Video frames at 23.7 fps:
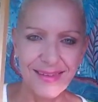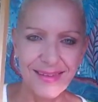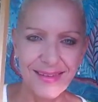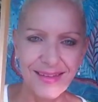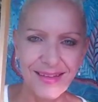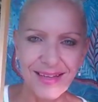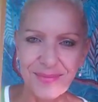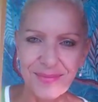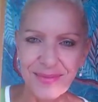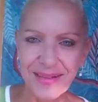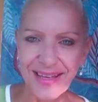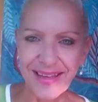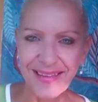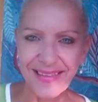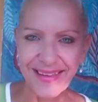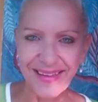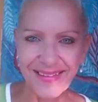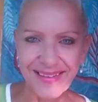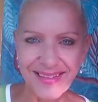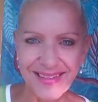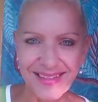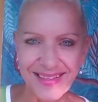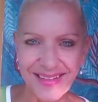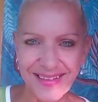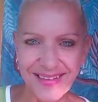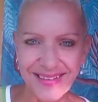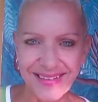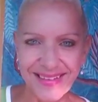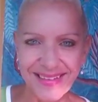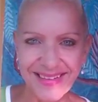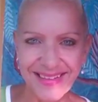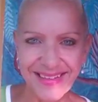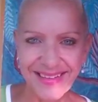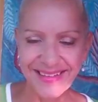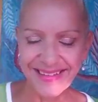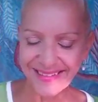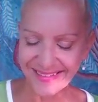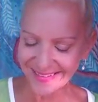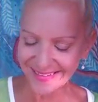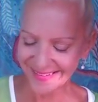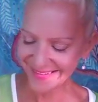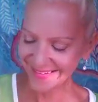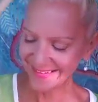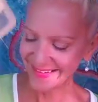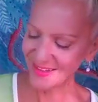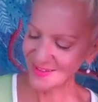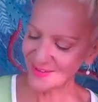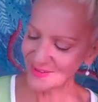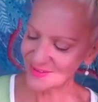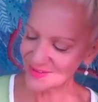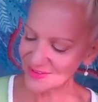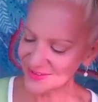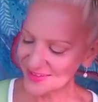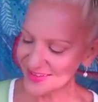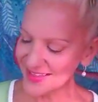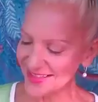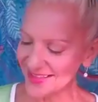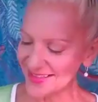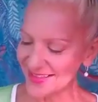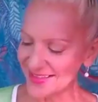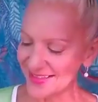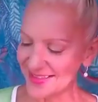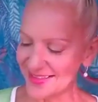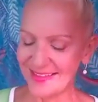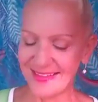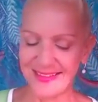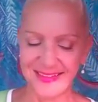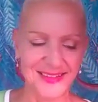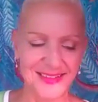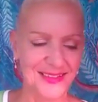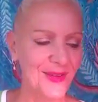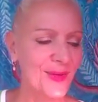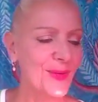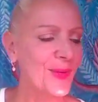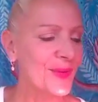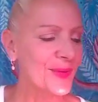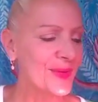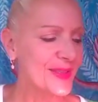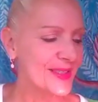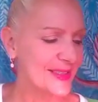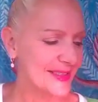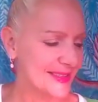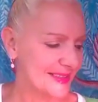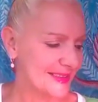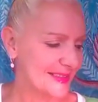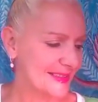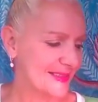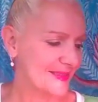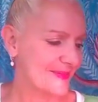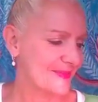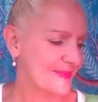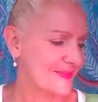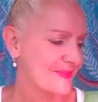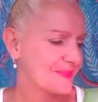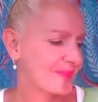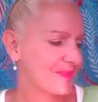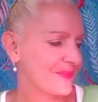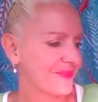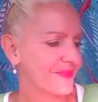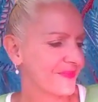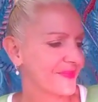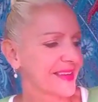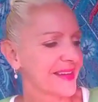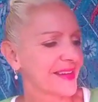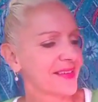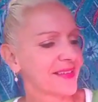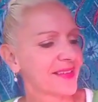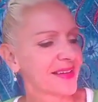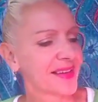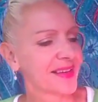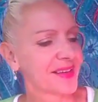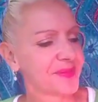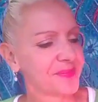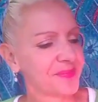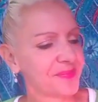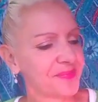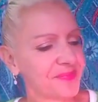you're coming out the other side, yeah? Gorgeous, gorgeous. All right.